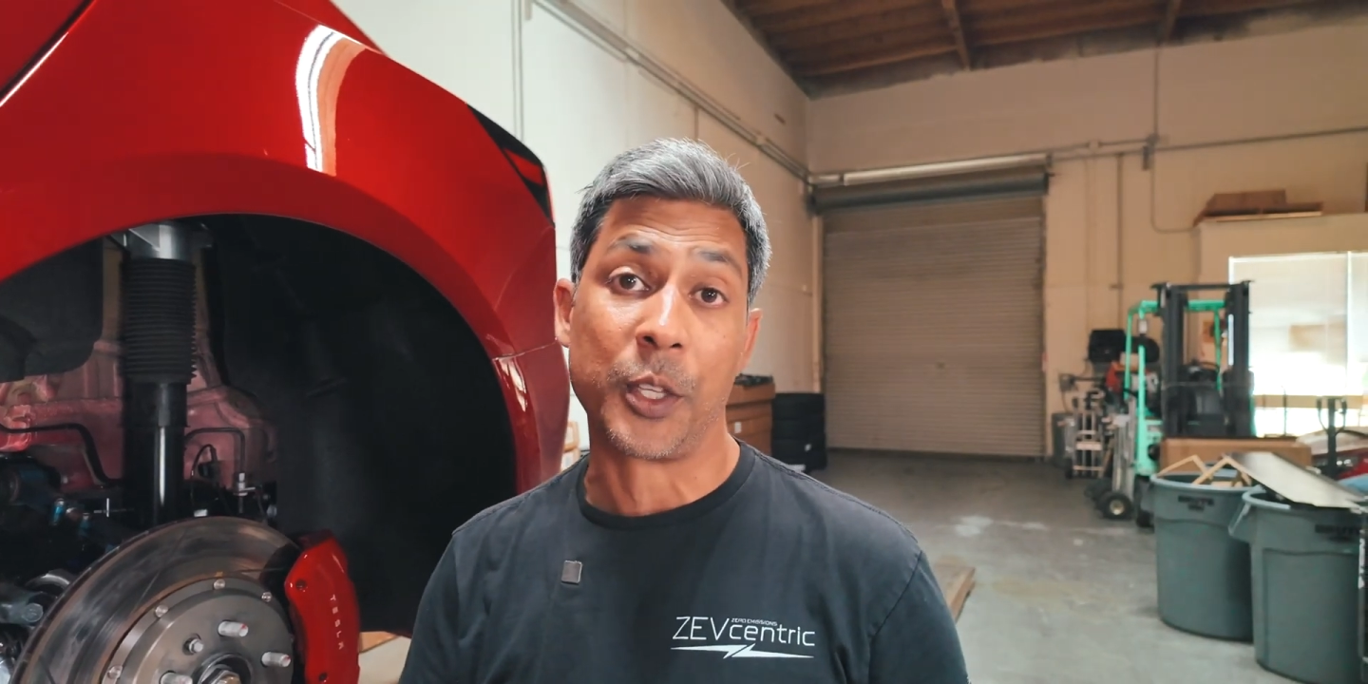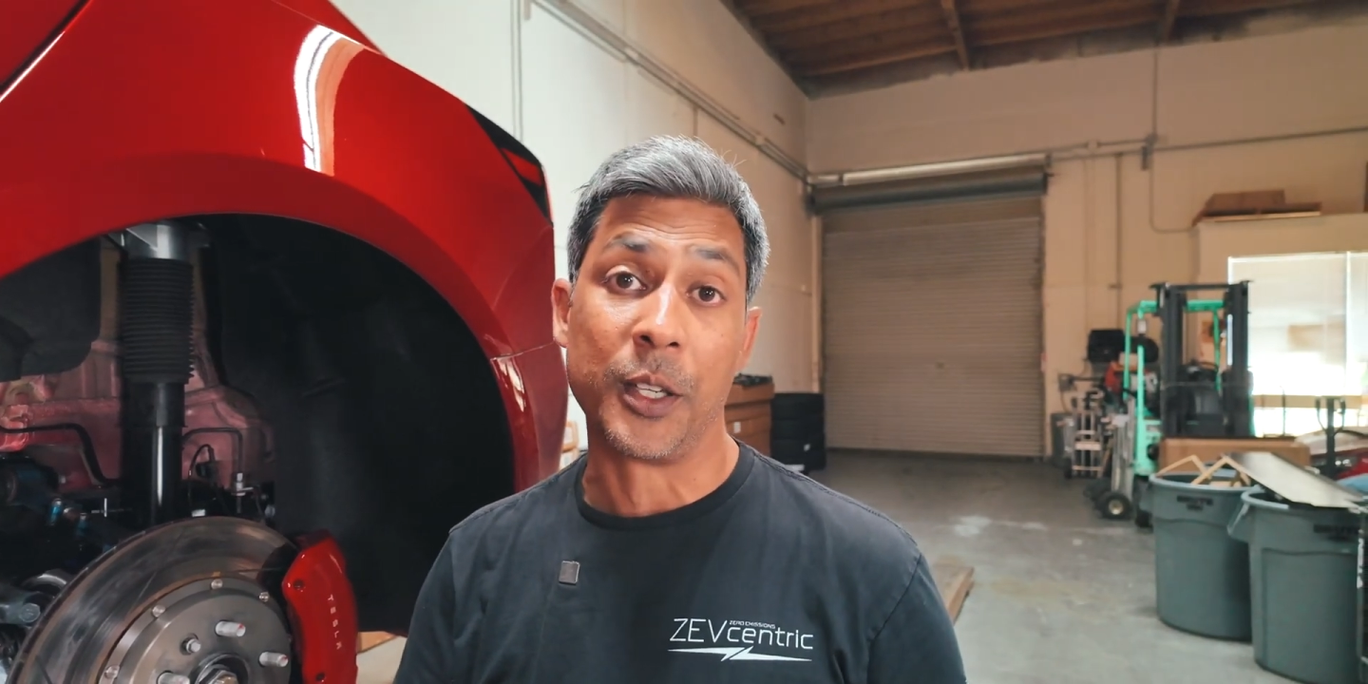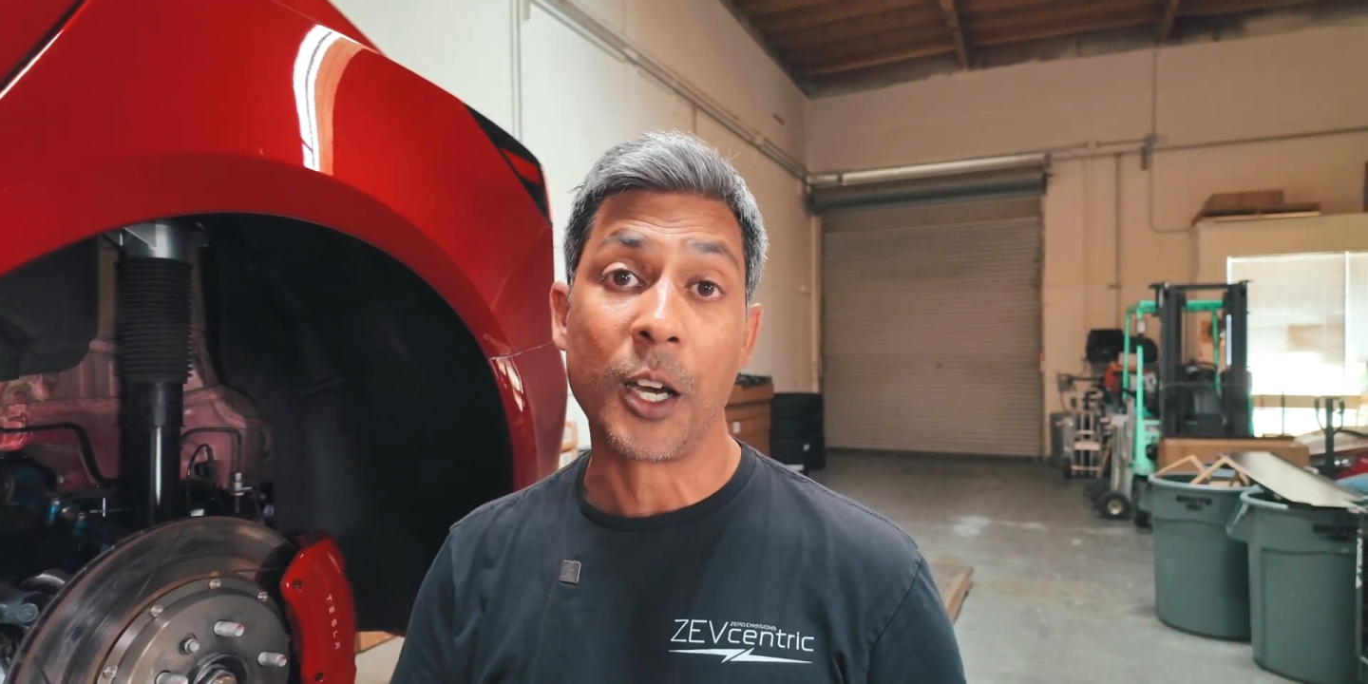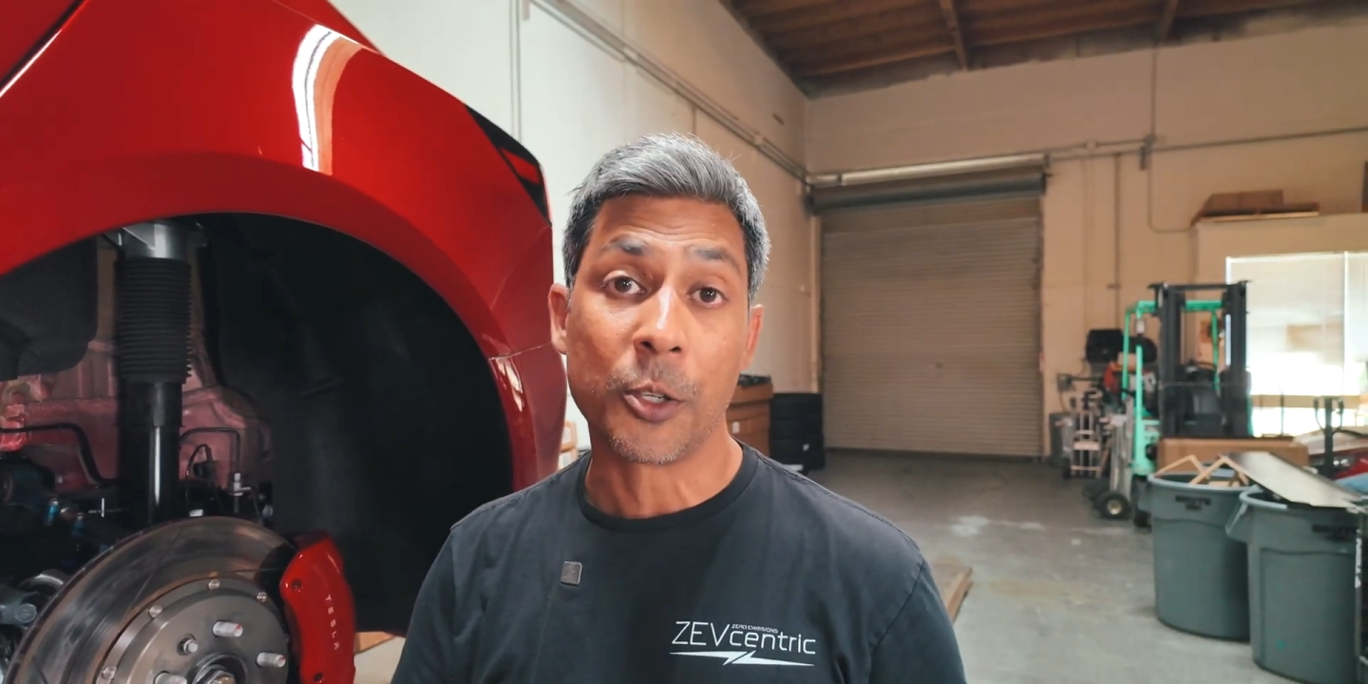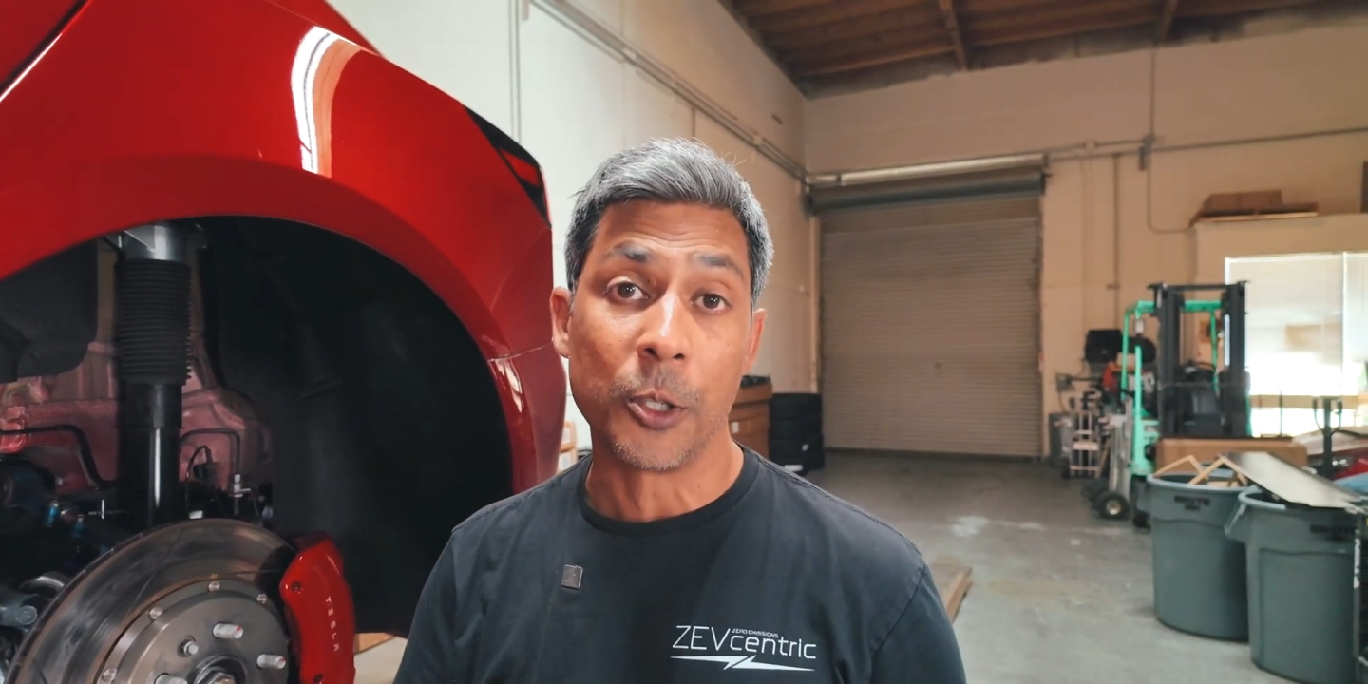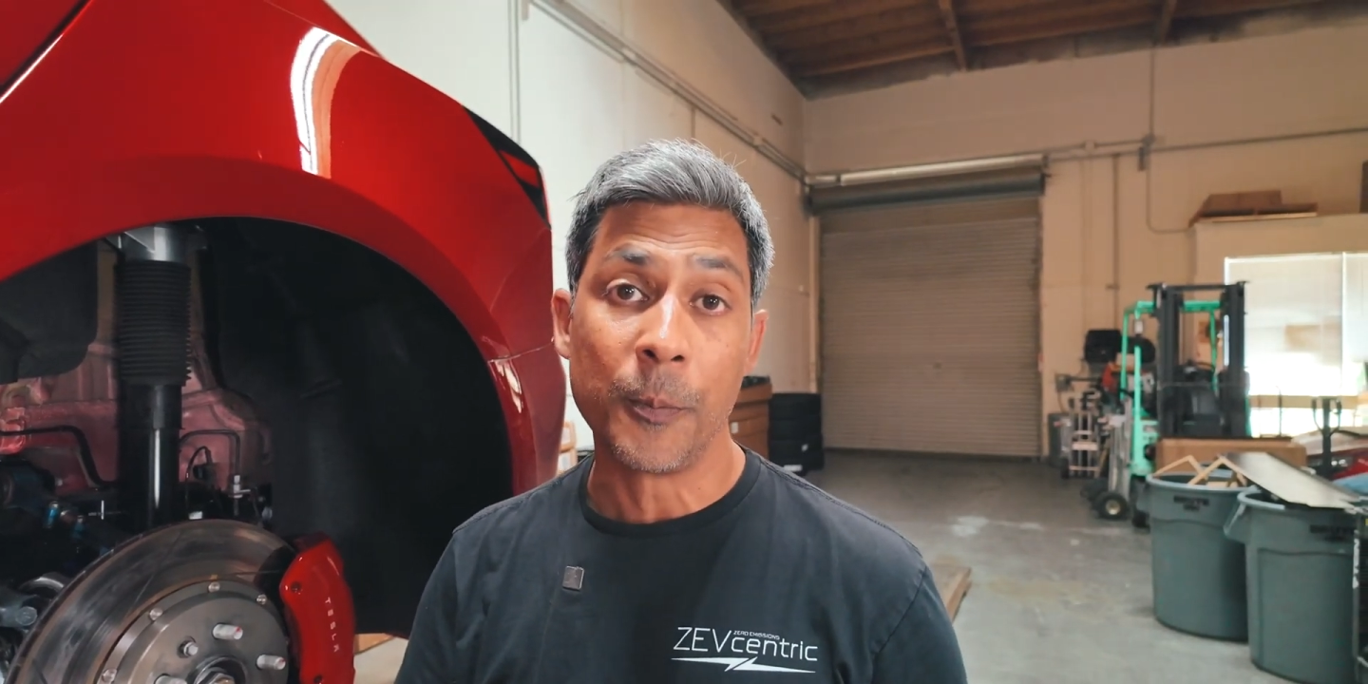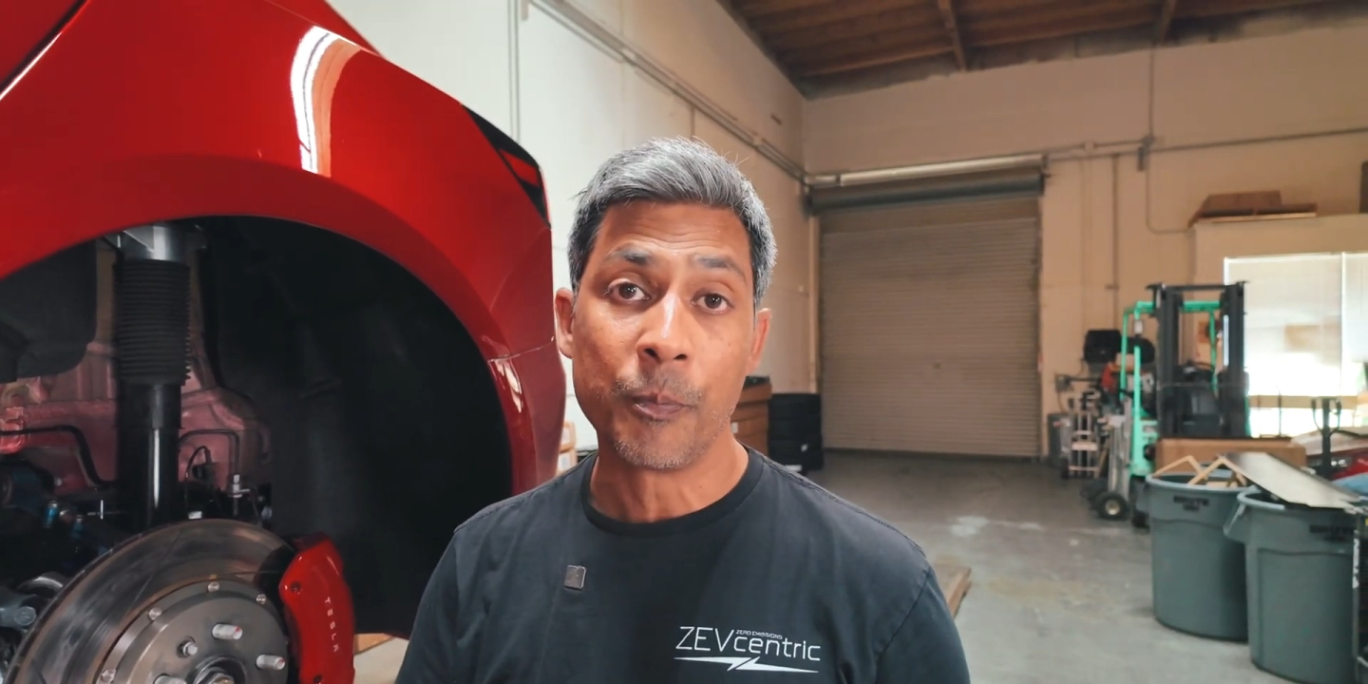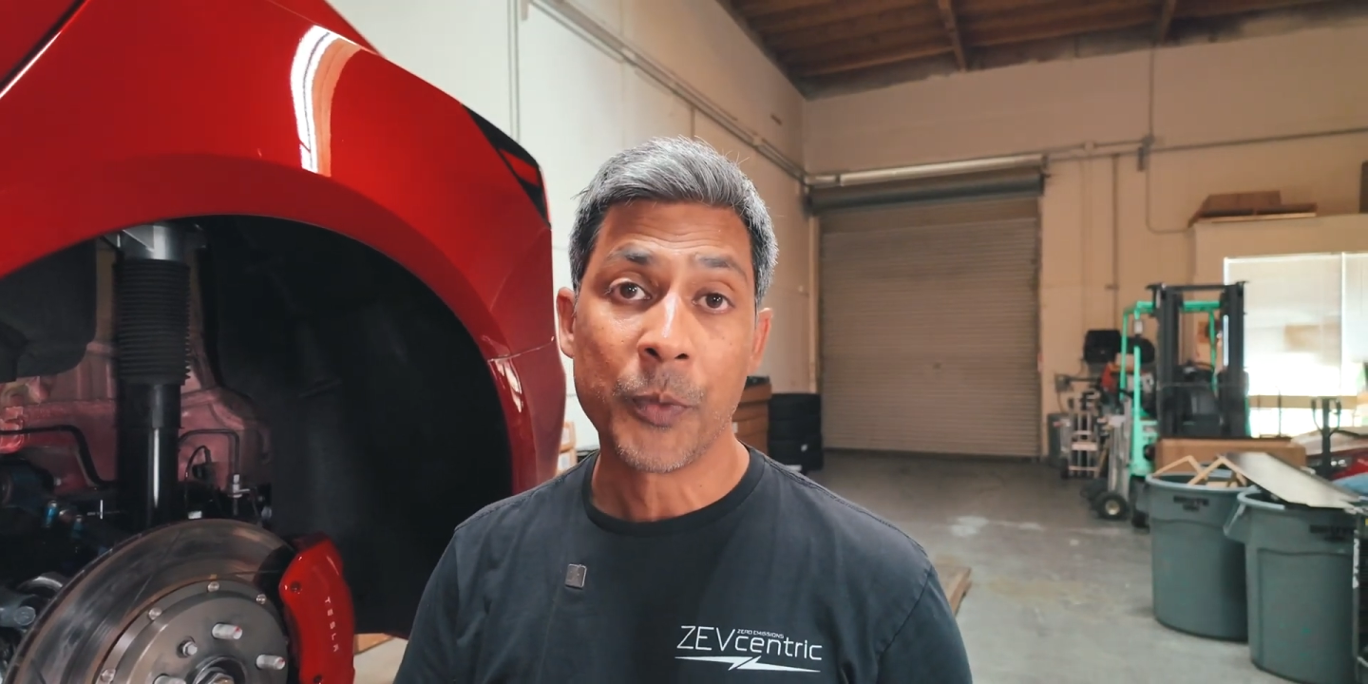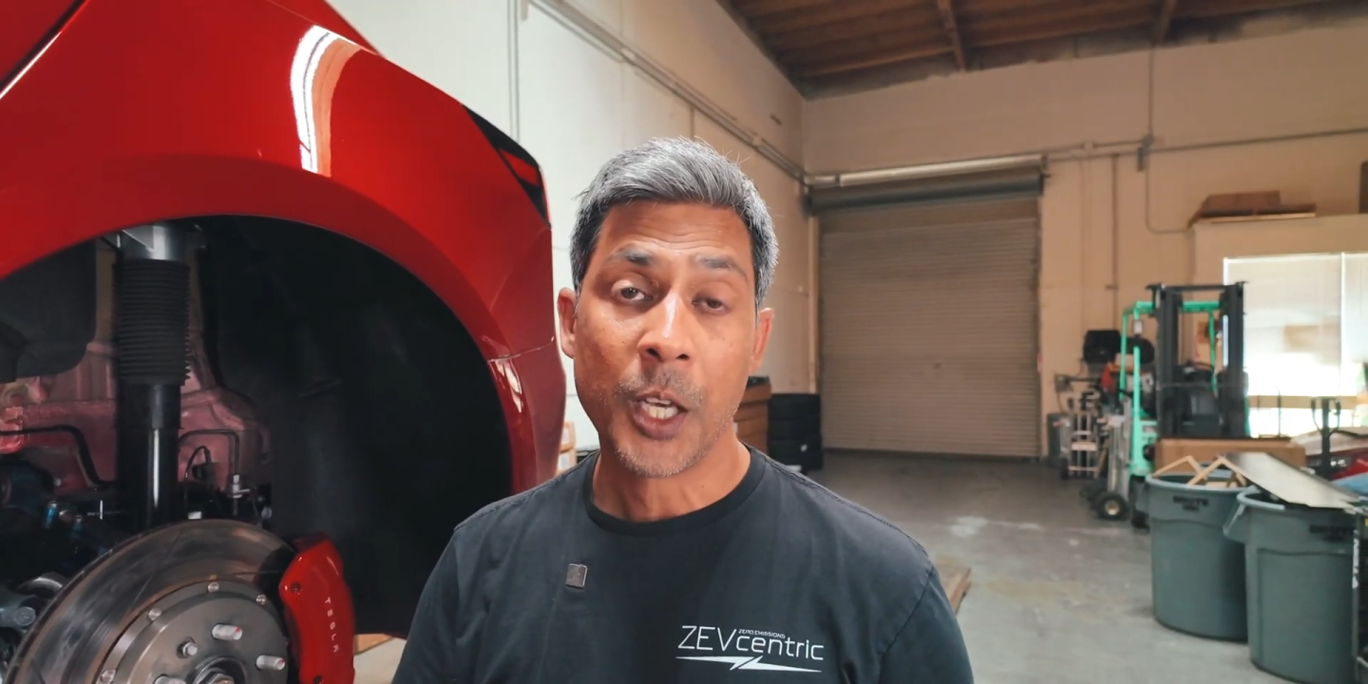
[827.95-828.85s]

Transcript: the knuckle